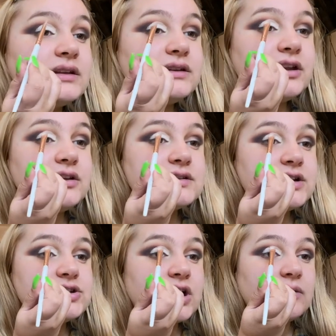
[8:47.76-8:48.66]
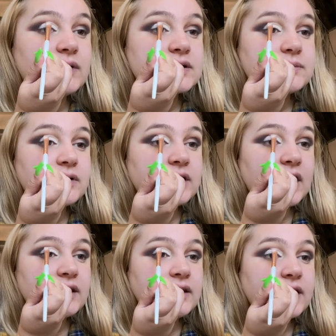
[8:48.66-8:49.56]
Who says you can't wear a smoky eye
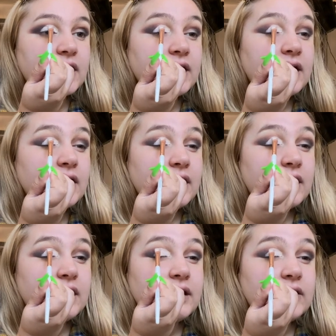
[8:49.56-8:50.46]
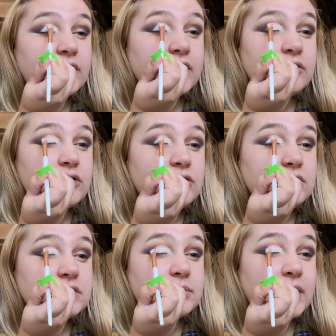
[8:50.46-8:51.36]
in the day? There are no
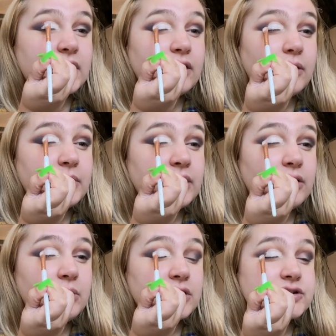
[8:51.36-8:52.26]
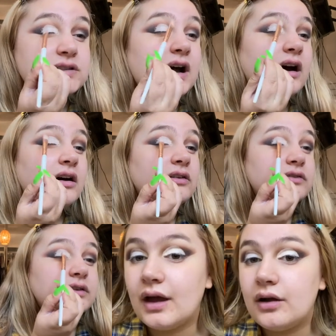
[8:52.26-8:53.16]
rules to makeup. It all washes
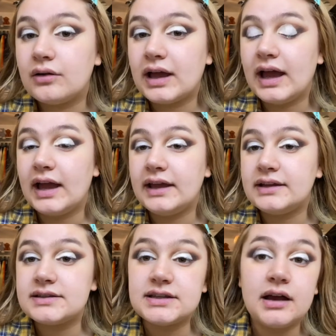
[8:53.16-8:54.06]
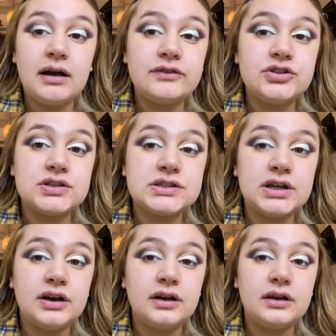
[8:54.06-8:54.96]
off. Okay, so I've just
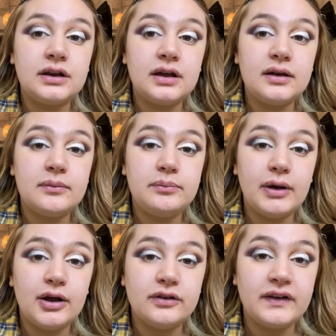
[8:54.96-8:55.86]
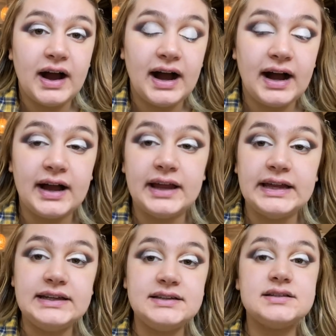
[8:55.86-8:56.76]
done both
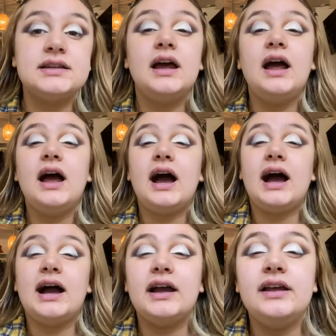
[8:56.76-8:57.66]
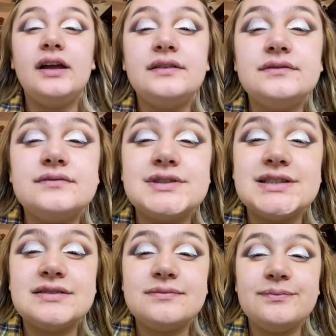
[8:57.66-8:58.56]
eyes. I
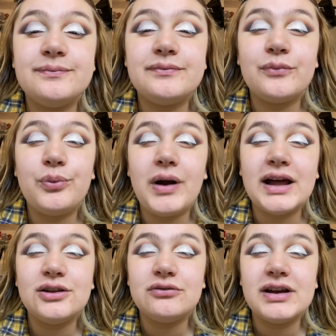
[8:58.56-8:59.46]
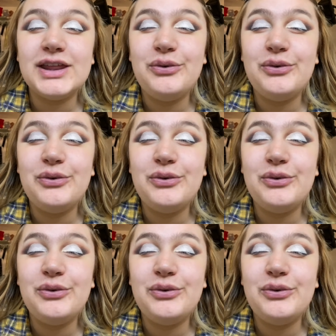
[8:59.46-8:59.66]
I look really